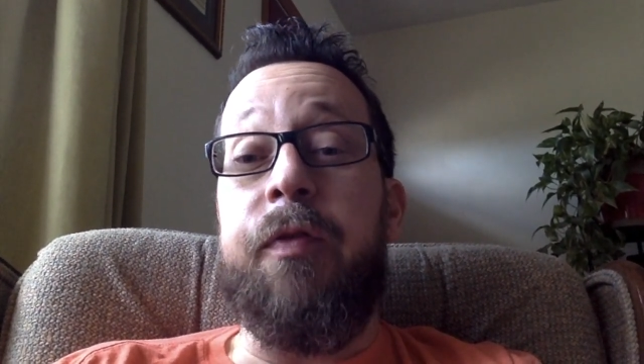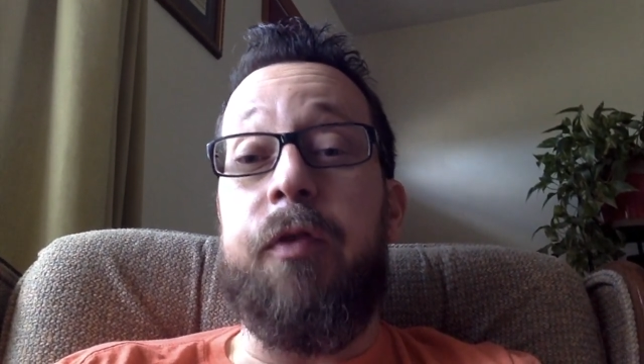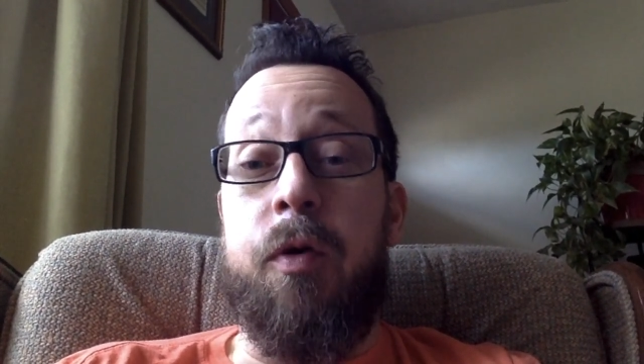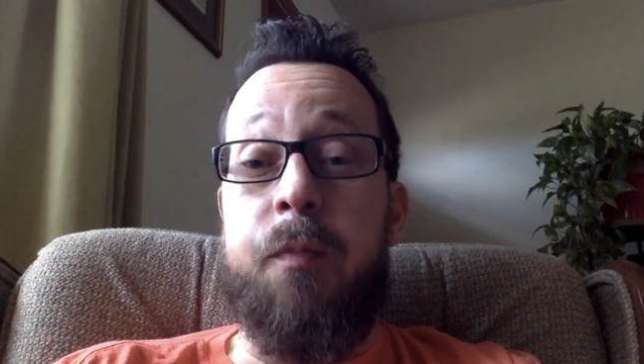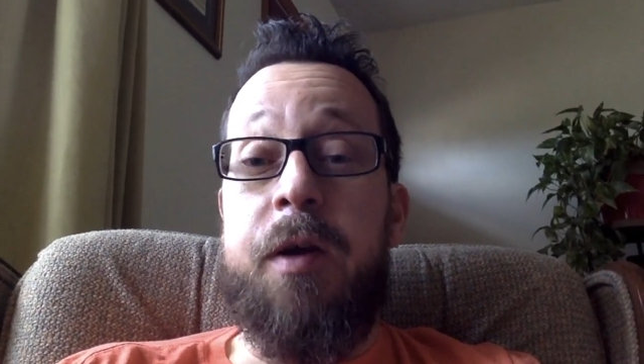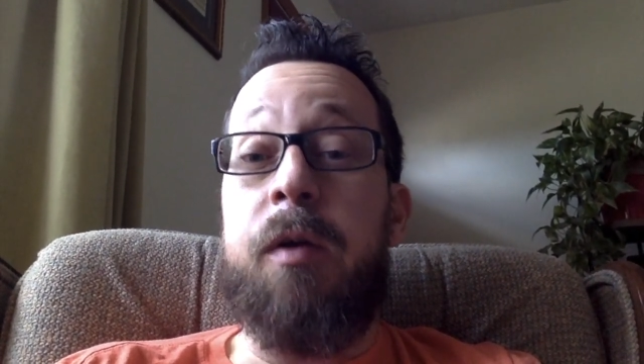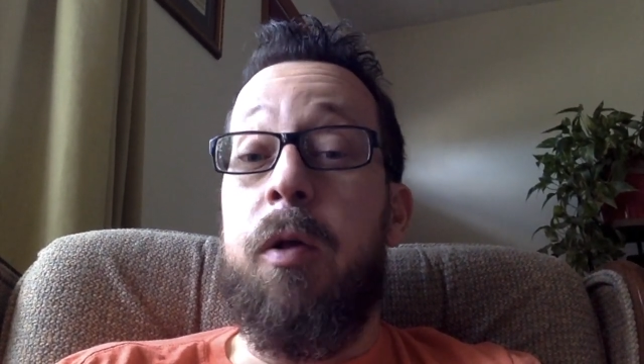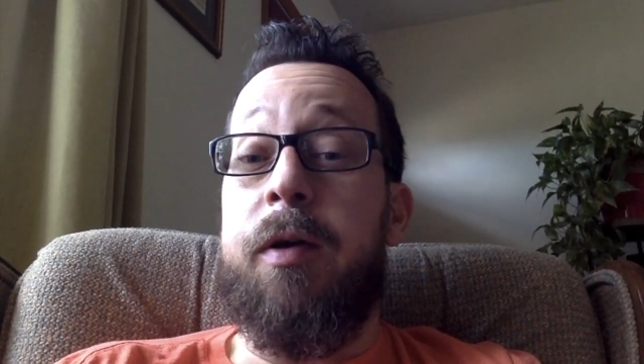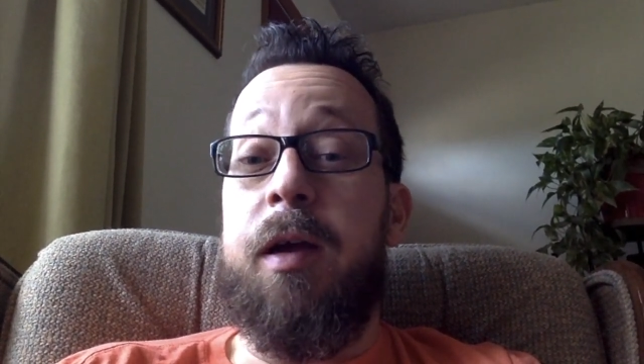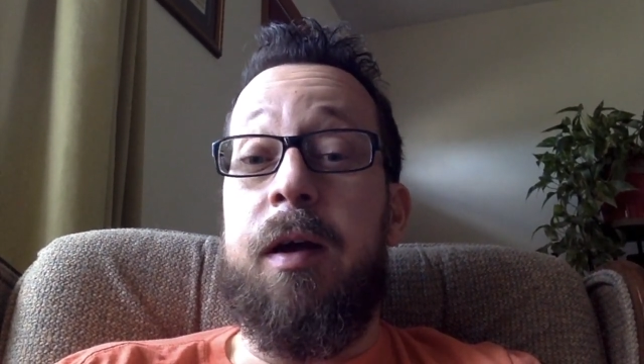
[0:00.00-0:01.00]
so be
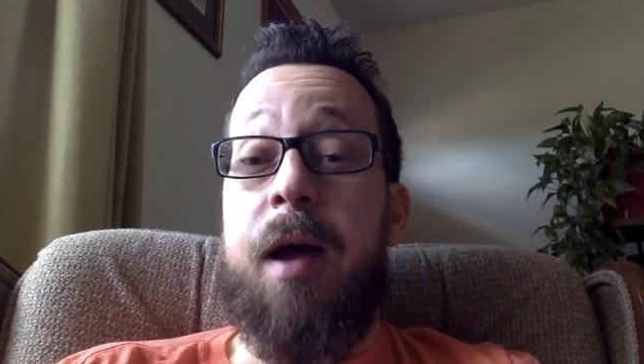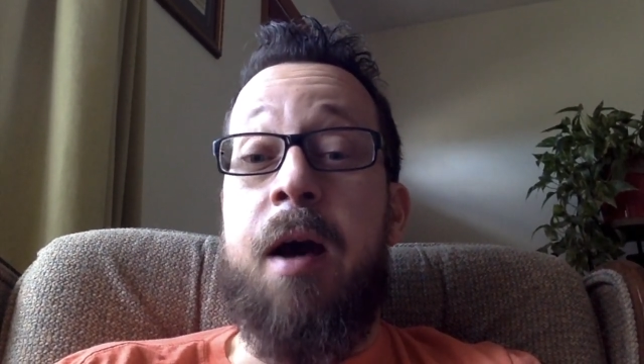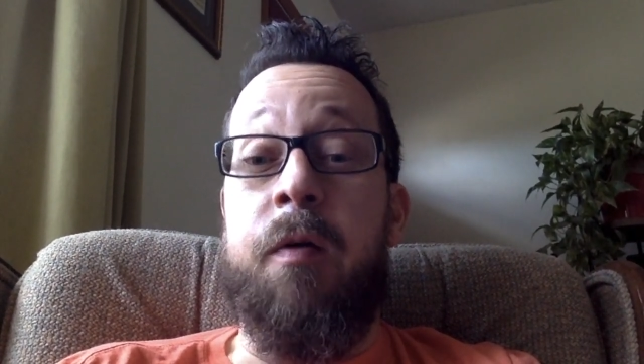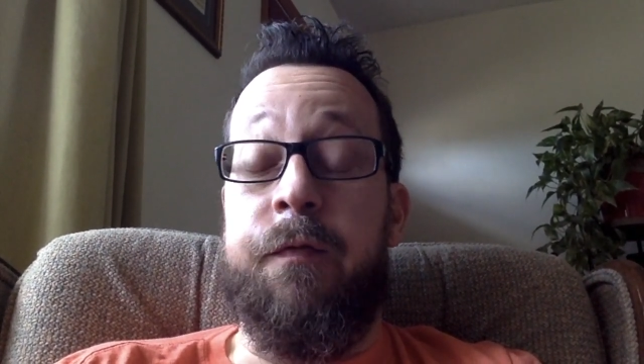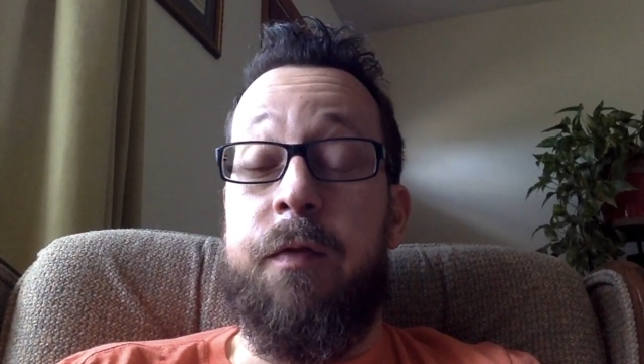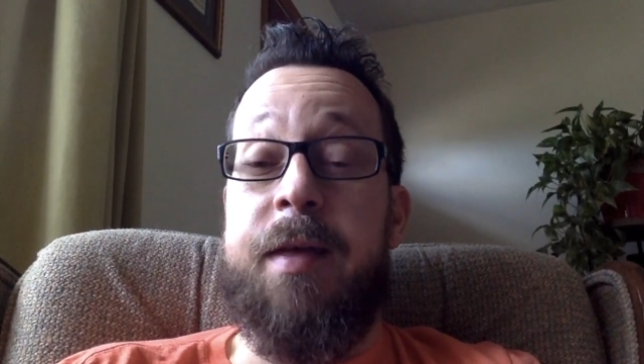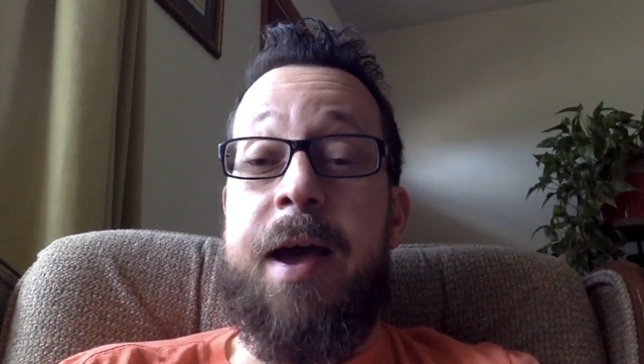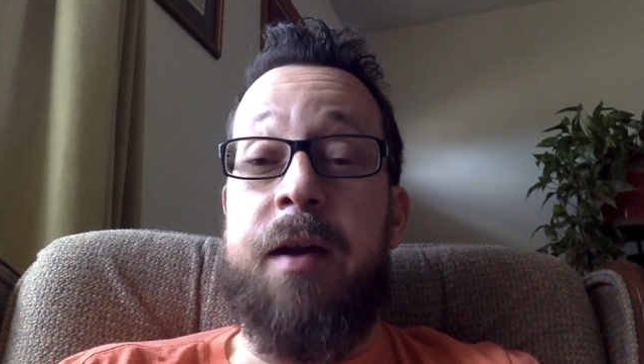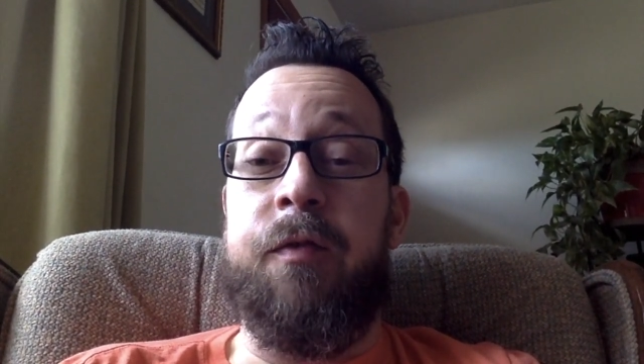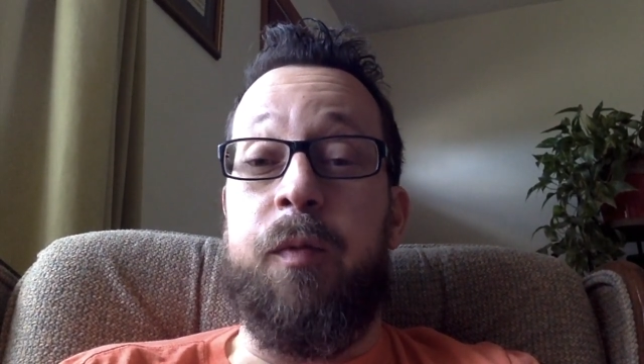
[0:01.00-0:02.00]
looking out for
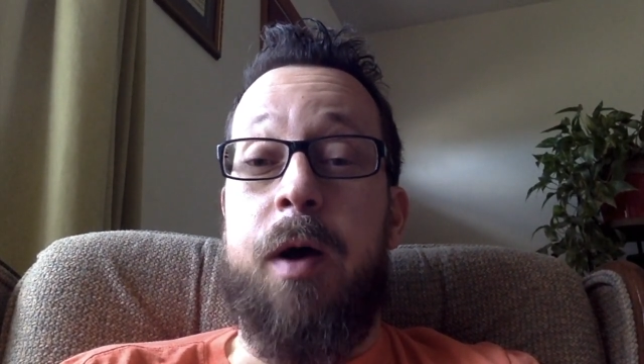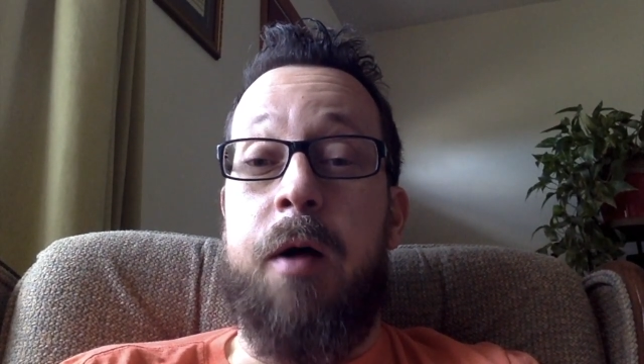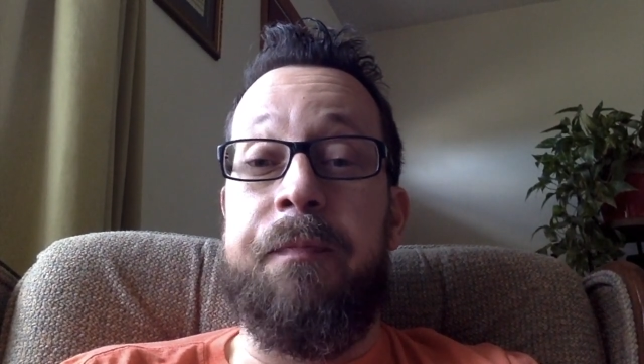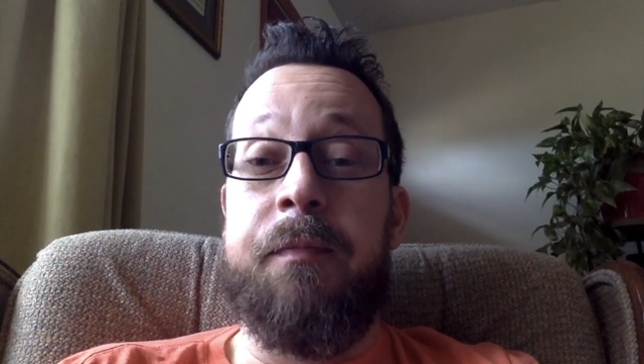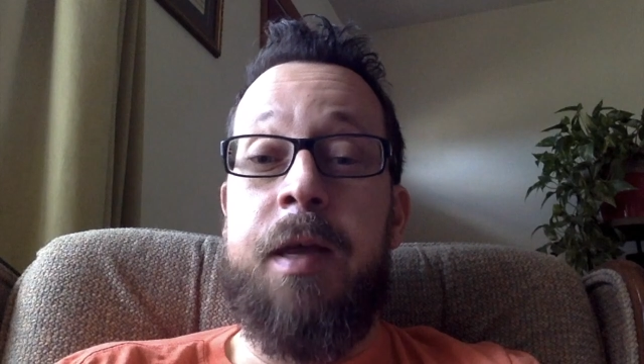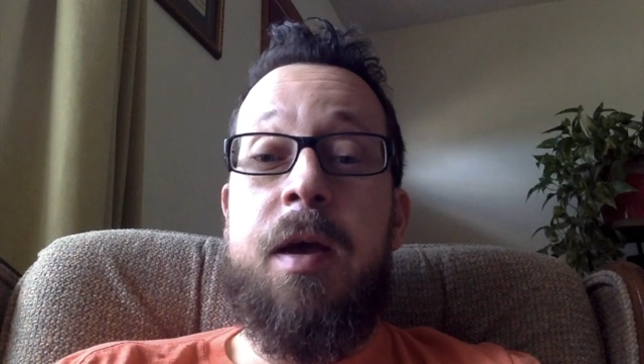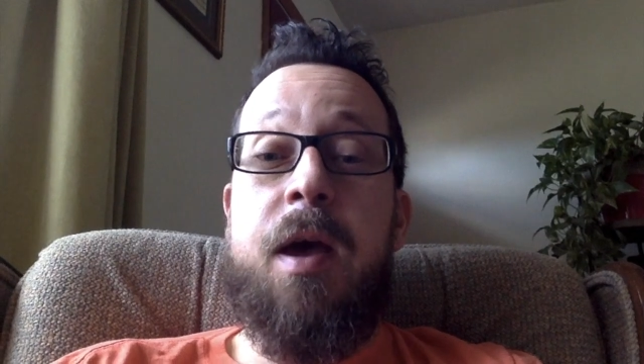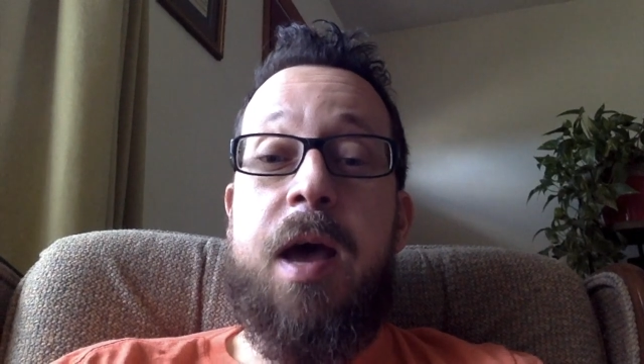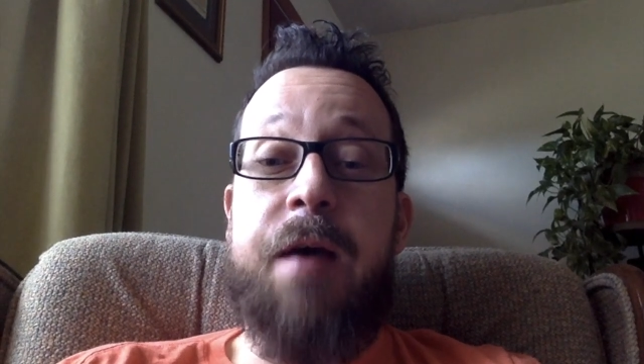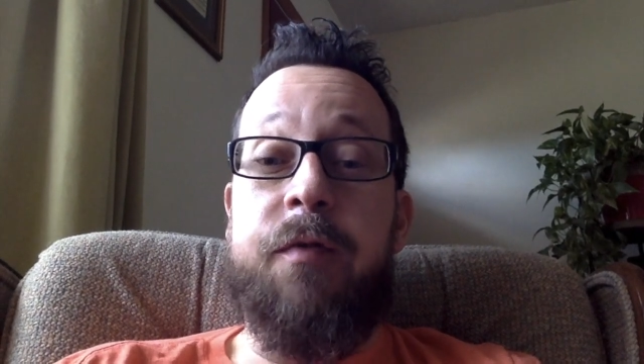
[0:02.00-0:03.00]
that as well.
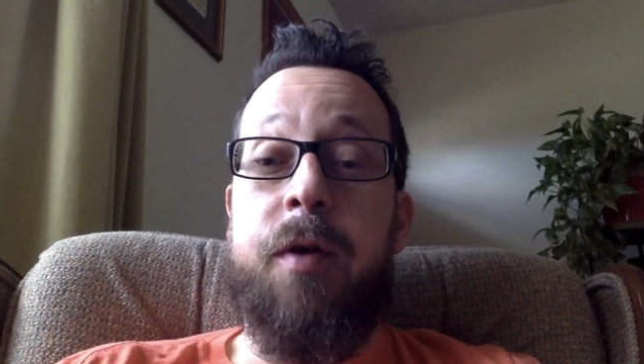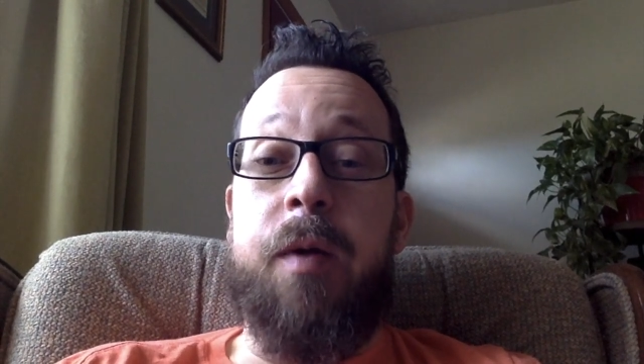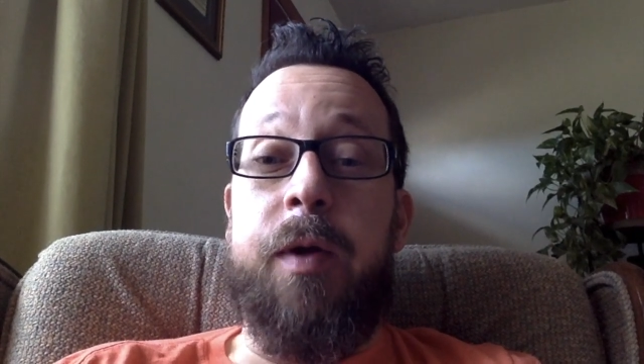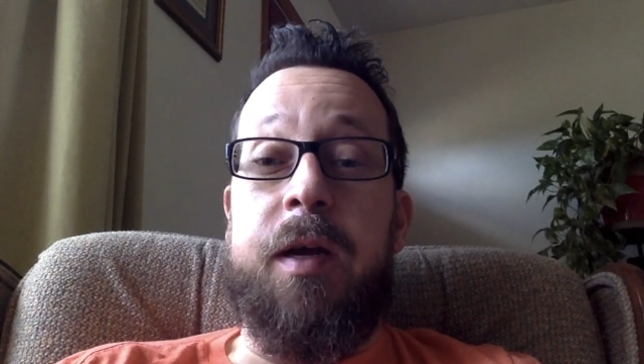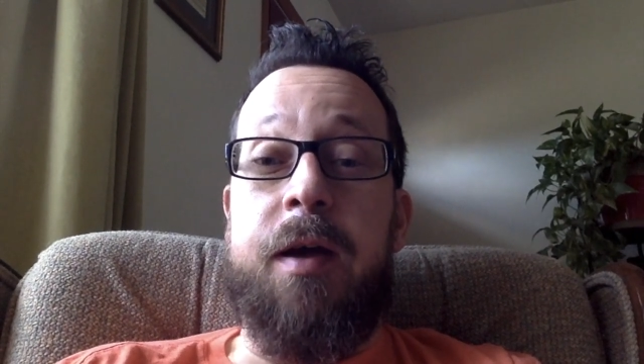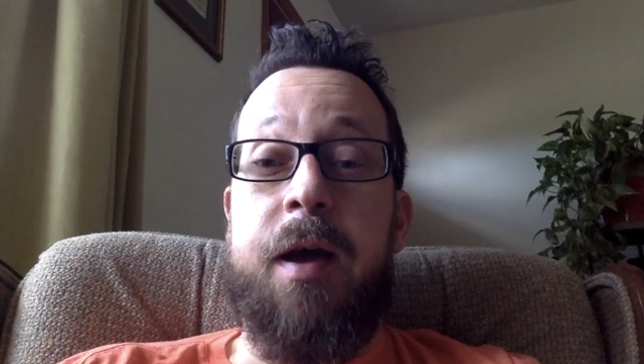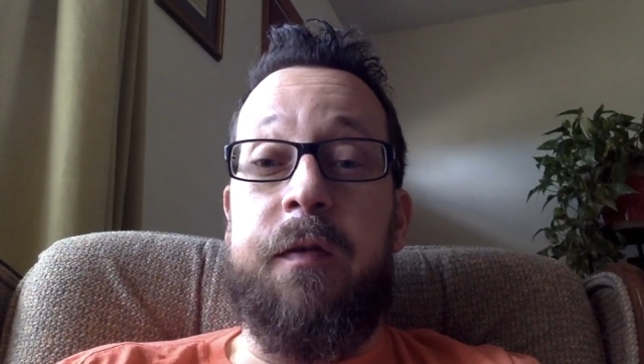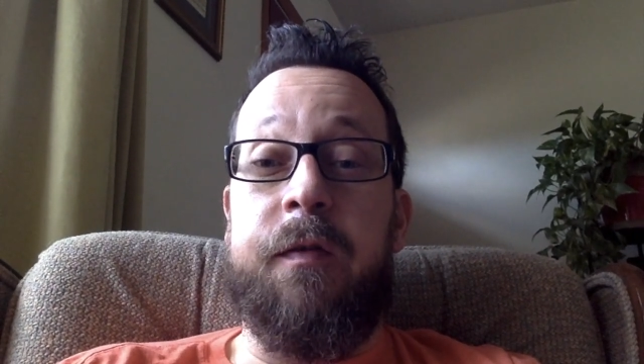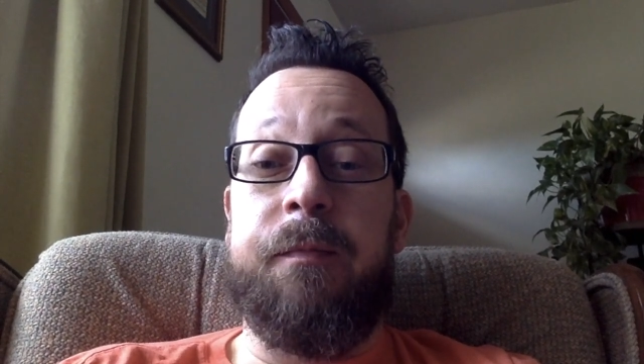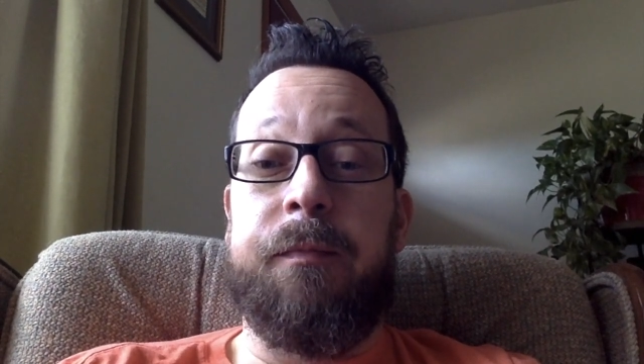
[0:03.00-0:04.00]
Have a great week, guys.